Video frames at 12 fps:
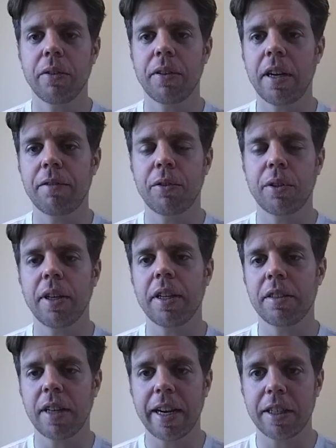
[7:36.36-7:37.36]
therefore
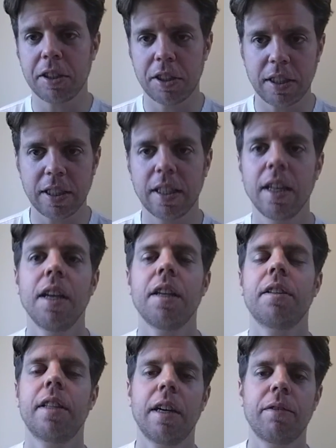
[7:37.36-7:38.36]
your energy,
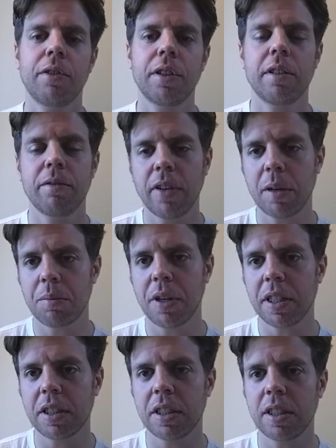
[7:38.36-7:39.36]
therefore your
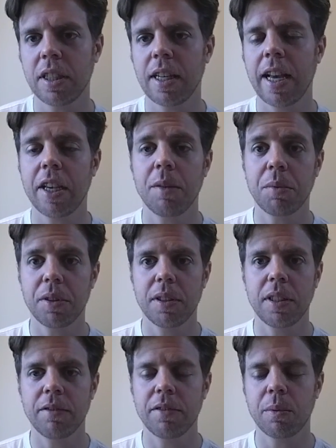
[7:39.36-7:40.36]
vibration and how you
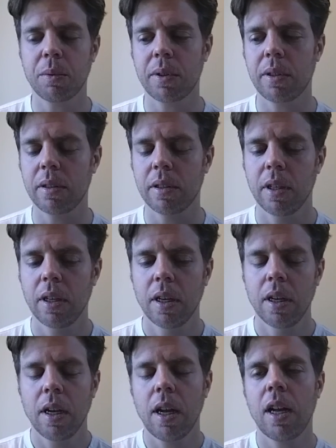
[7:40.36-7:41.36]
perceive the world.
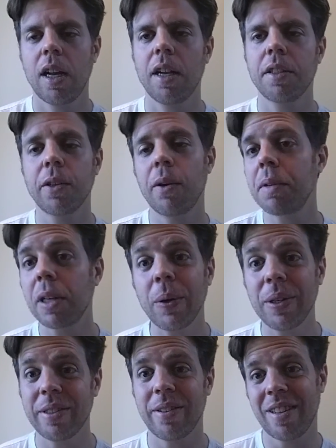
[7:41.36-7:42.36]
So I'm going to go
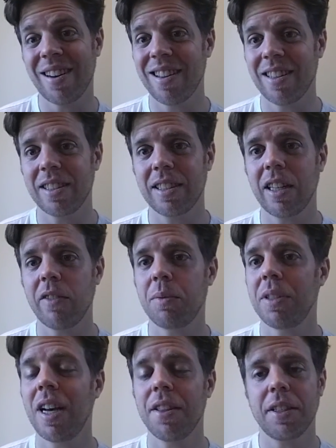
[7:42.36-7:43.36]
into a lot of this stuff,
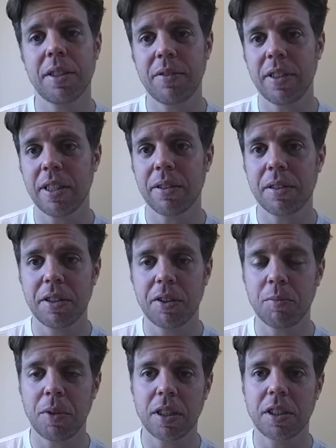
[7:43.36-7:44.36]
but not in this video, it's
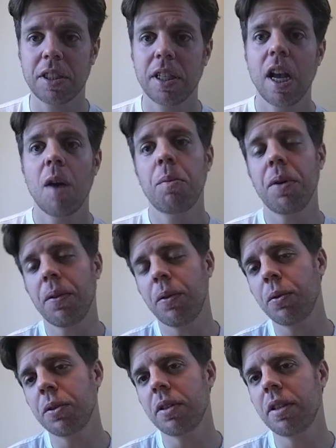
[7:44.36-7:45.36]
too much. But
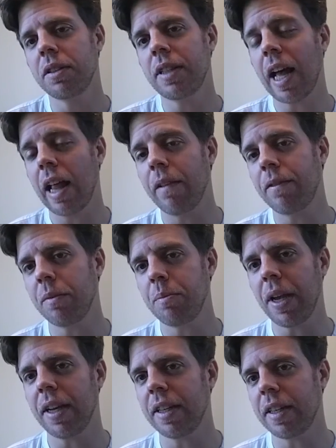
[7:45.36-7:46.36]
those are just the alpha
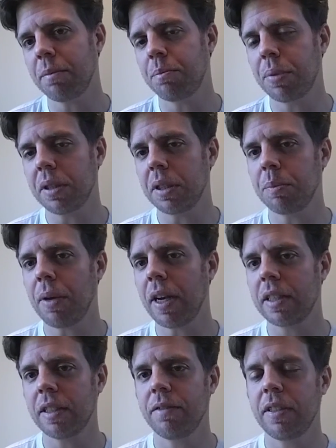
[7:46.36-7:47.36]
beta
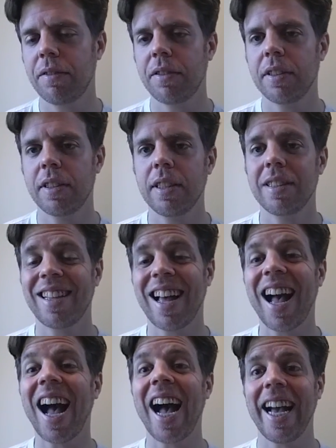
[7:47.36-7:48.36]
perspective differences
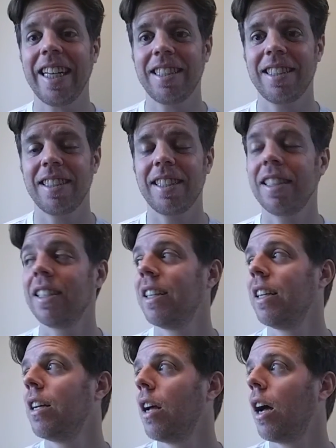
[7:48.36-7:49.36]
that I see.
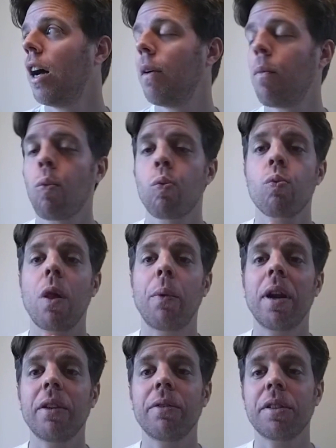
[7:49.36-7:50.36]
I
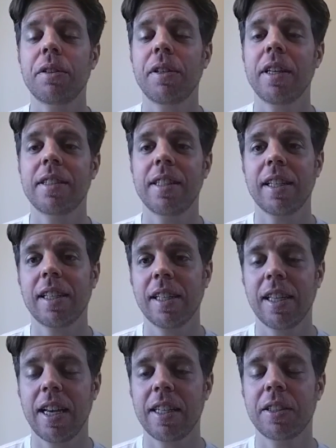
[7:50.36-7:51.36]
want to know what you guys think
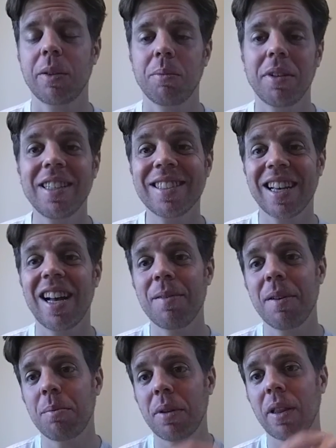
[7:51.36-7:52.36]
again. So please
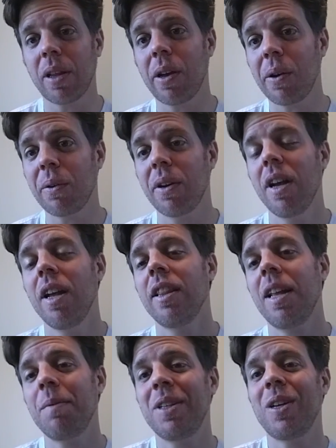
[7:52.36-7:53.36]
comment below.
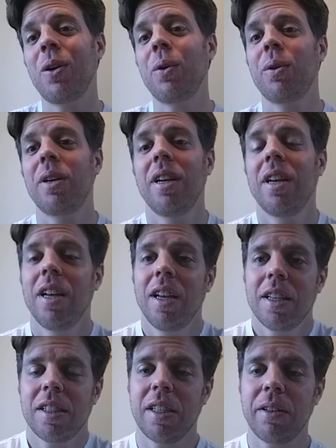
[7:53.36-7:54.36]
Let me know,
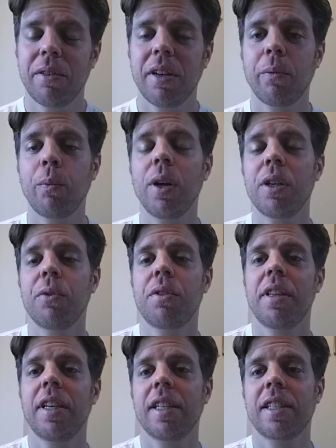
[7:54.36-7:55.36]
what you
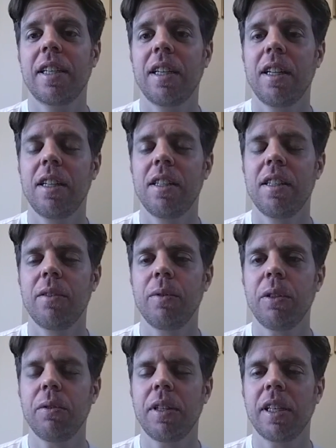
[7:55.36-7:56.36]
think
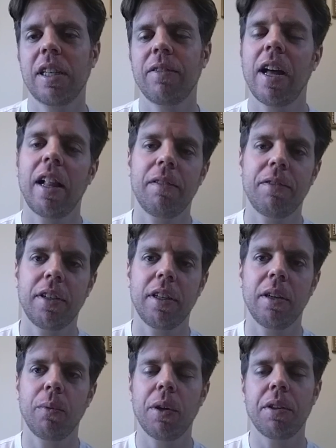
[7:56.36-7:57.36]
when you think of
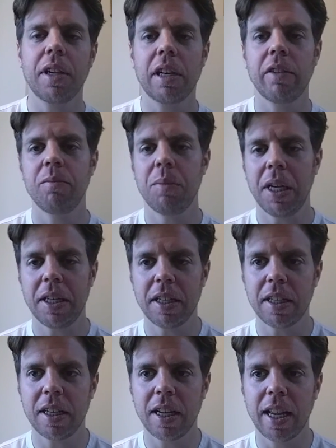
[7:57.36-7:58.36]
alpha, what you think of
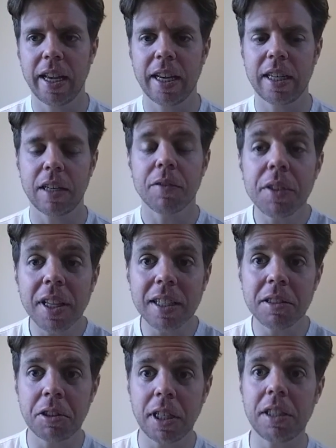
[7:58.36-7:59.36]
beta, and if you think
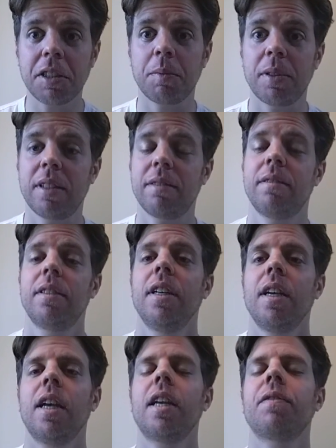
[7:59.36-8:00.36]
it's changeable.
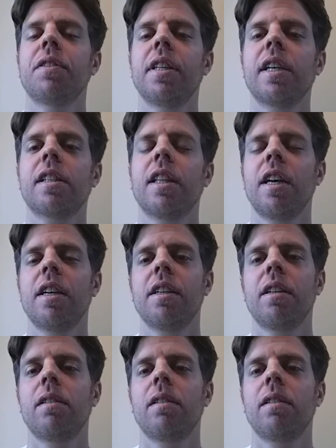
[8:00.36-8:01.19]
And if you think that